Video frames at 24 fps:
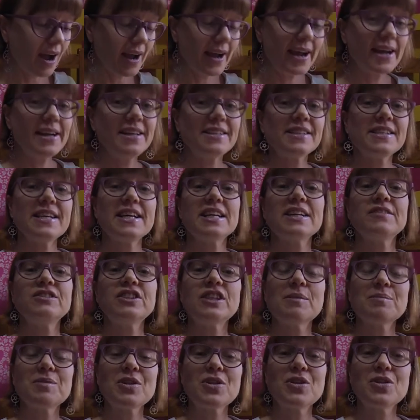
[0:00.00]
It is the end of
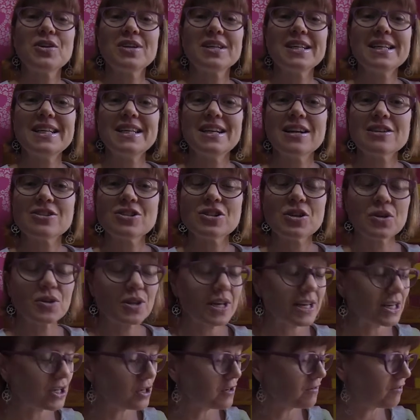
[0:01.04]
chapter 13, so
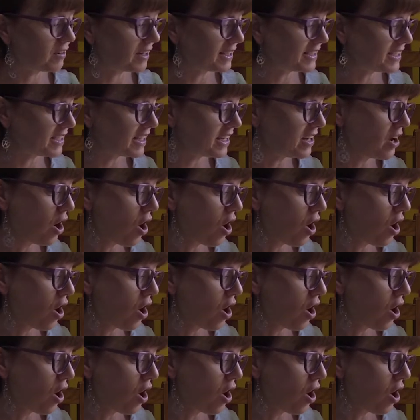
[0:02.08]
thank you for listening.